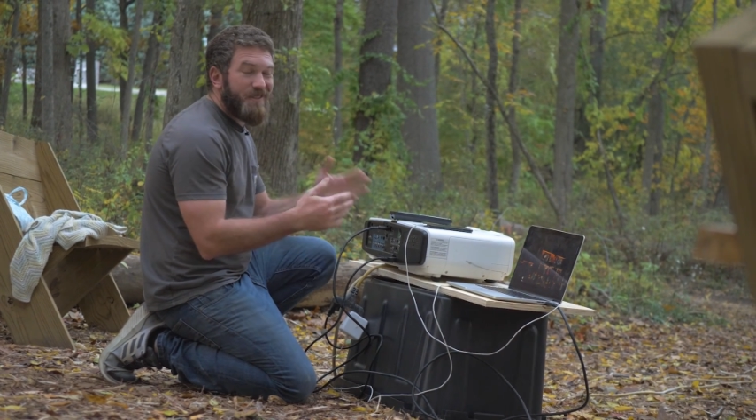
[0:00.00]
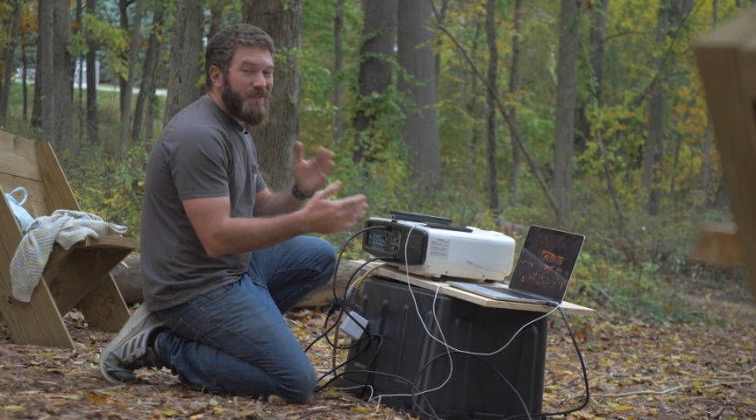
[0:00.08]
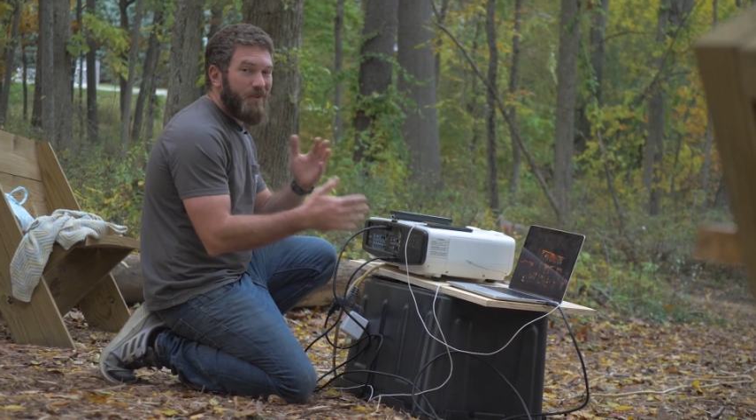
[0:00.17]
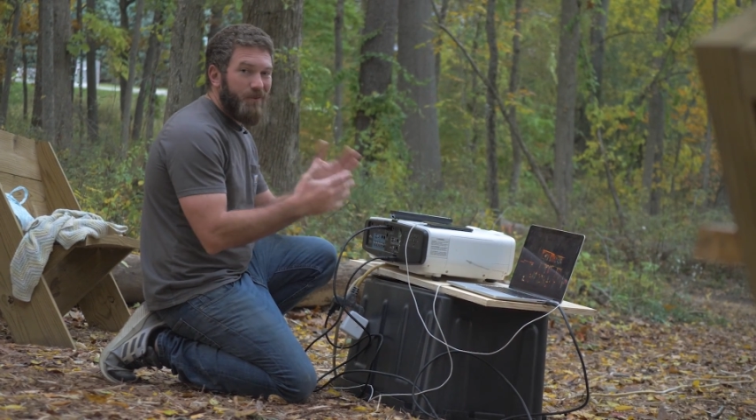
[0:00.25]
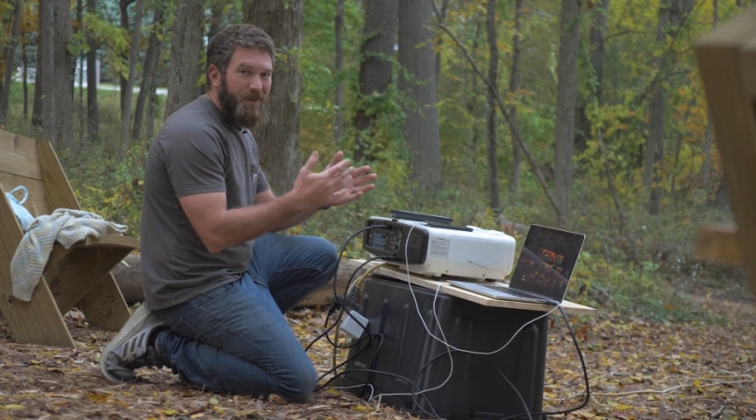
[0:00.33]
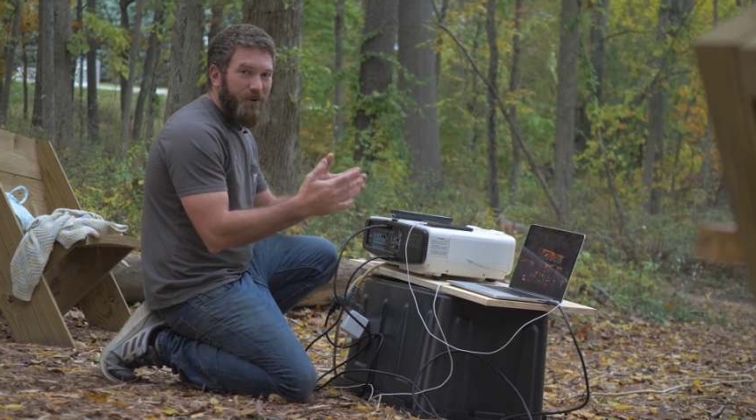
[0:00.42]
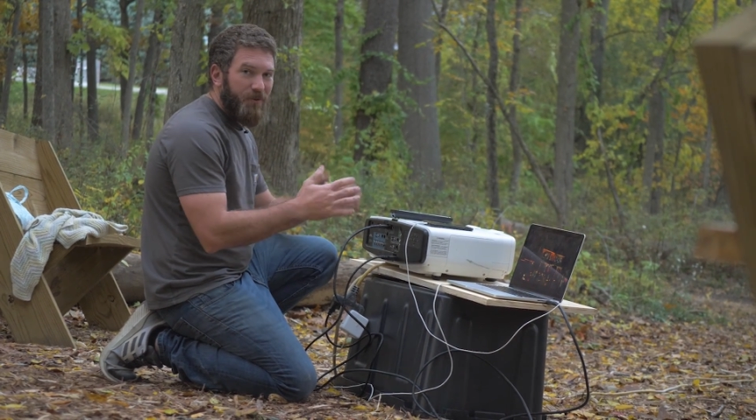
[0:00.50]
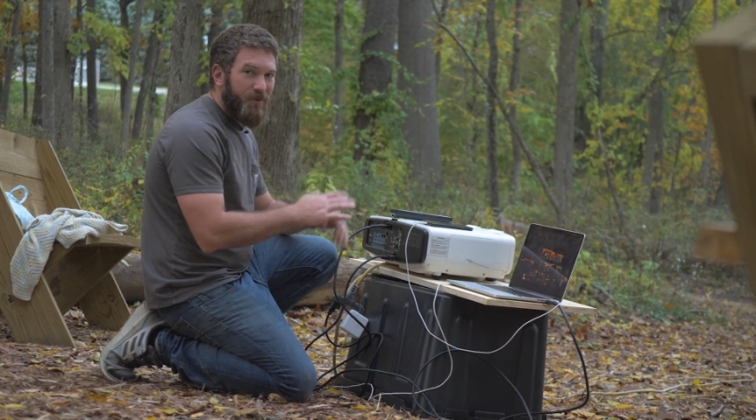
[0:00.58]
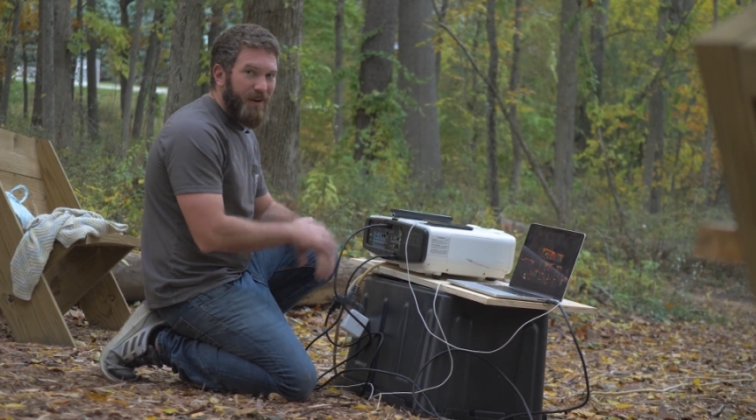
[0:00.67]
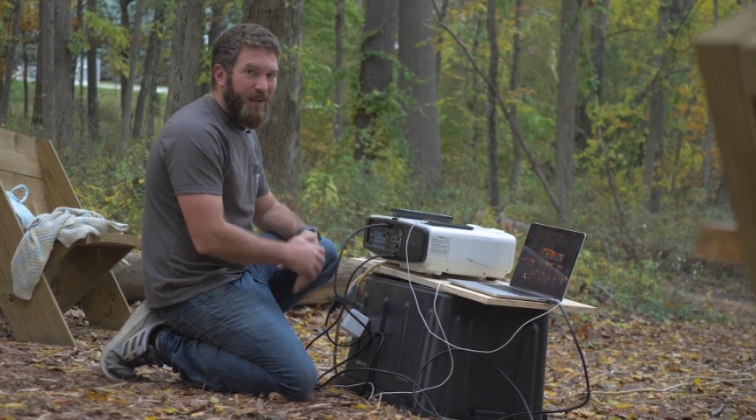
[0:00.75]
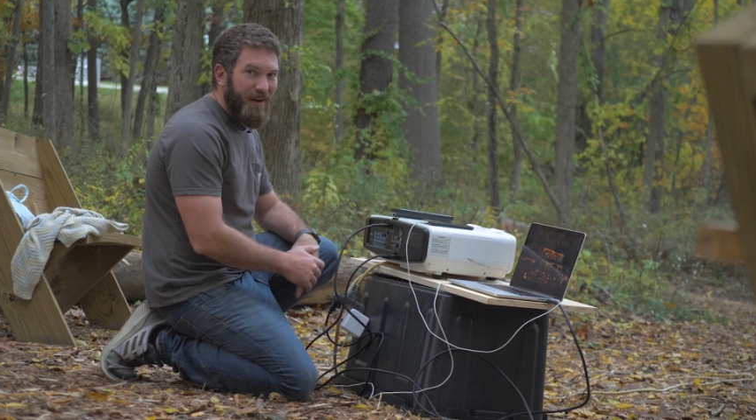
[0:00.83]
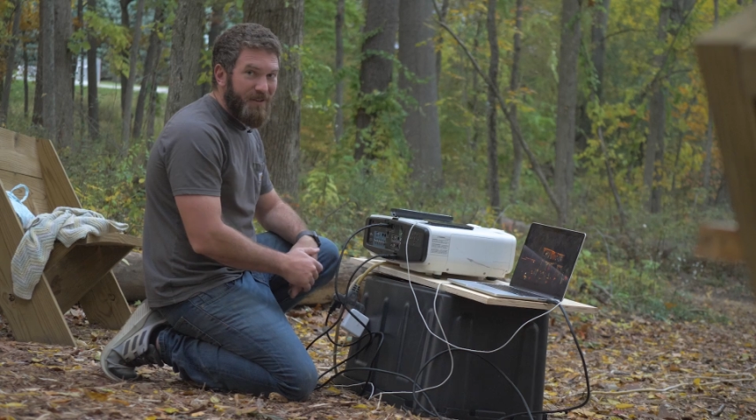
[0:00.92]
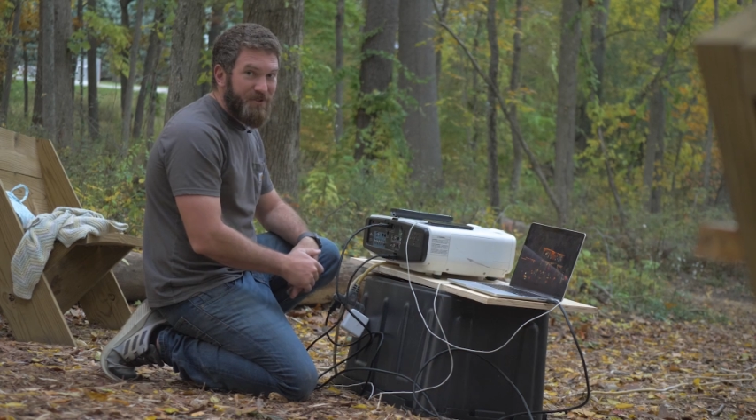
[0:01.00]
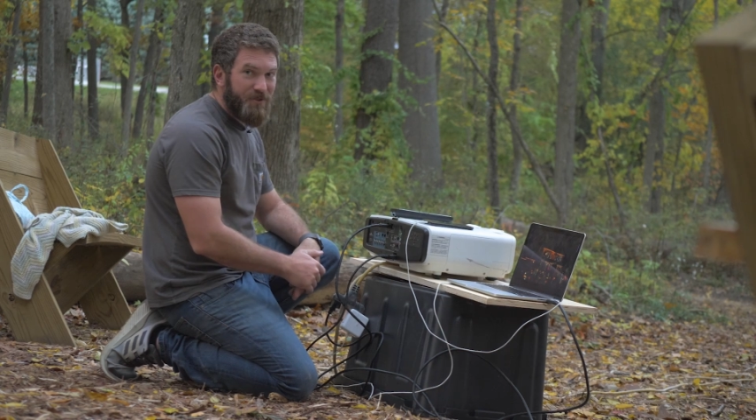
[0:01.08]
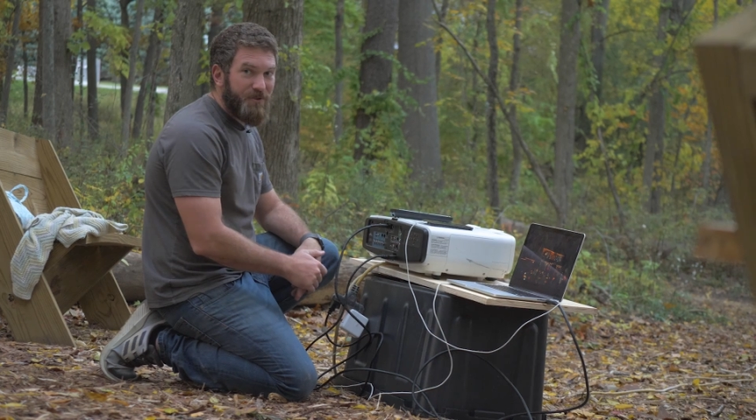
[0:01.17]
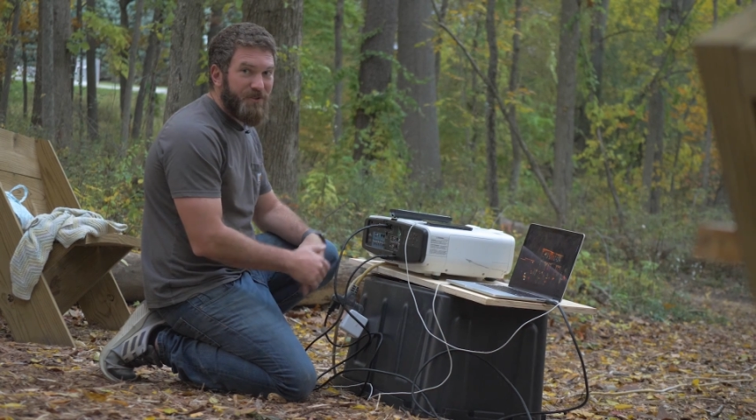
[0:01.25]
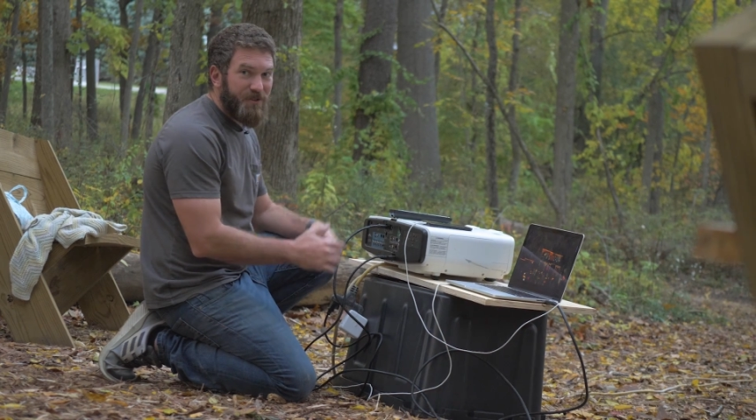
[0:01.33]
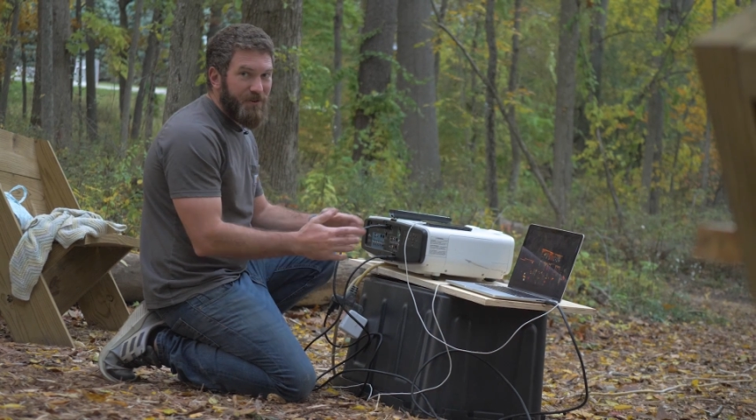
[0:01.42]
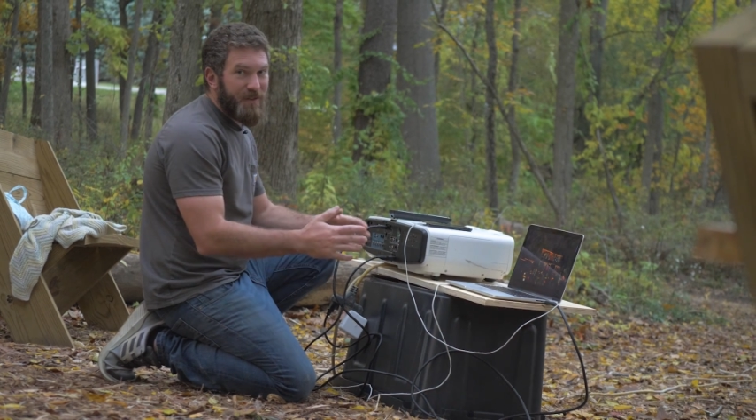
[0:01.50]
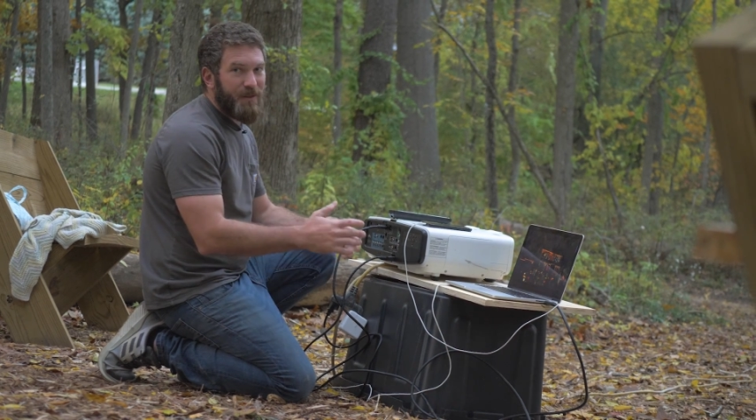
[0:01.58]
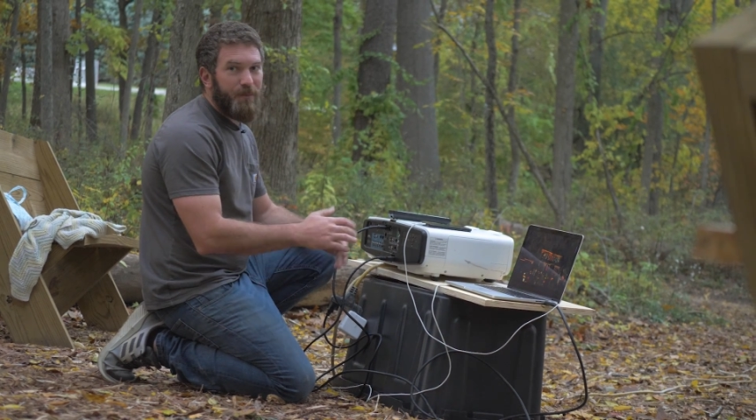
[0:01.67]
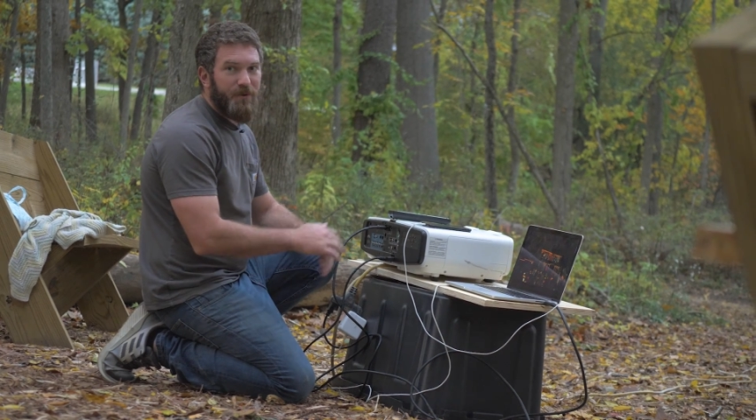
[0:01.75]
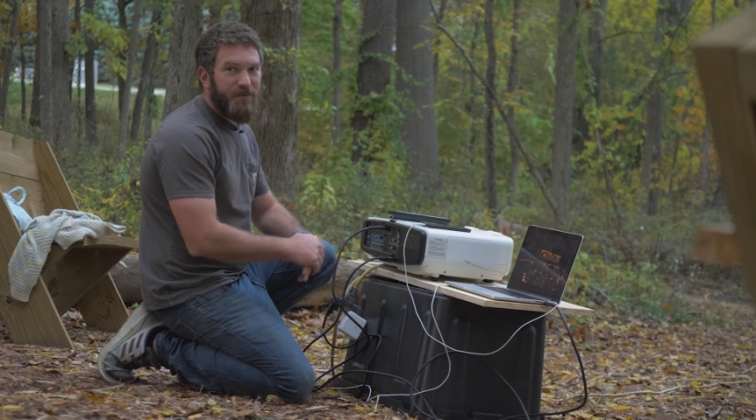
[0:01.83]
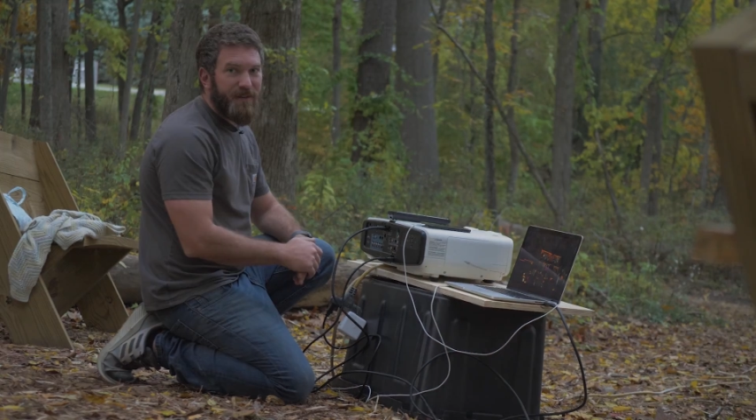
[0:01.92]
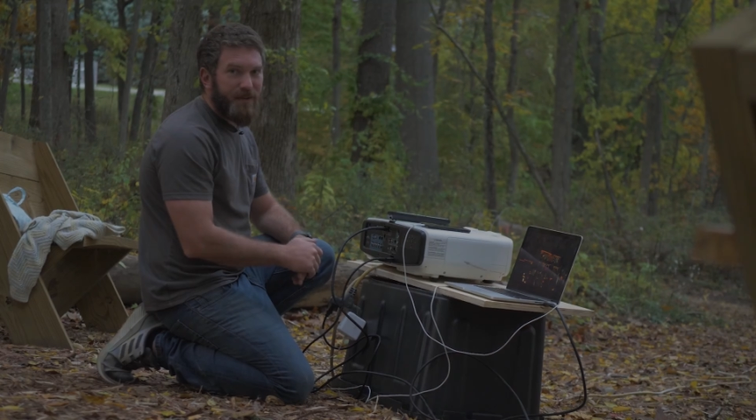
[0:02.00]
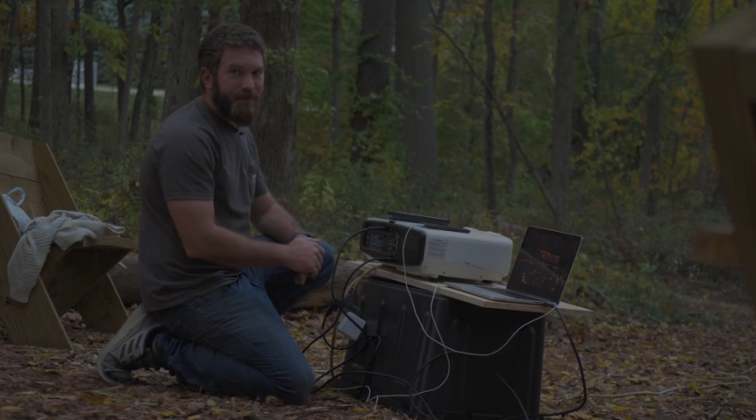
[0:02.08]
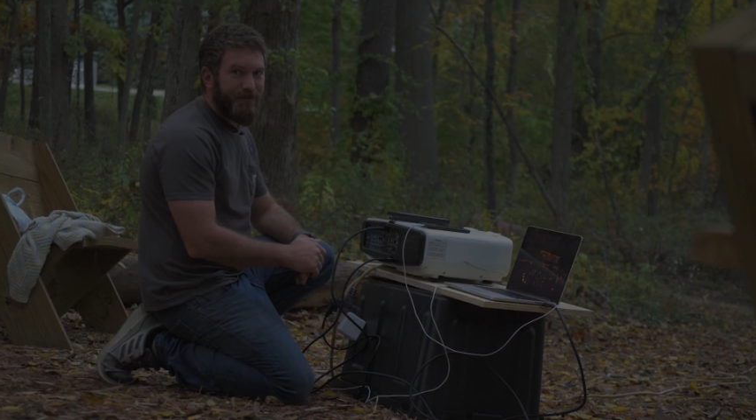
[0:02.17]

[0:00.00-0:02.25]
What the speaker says: so that we don't run out of juice during the movie.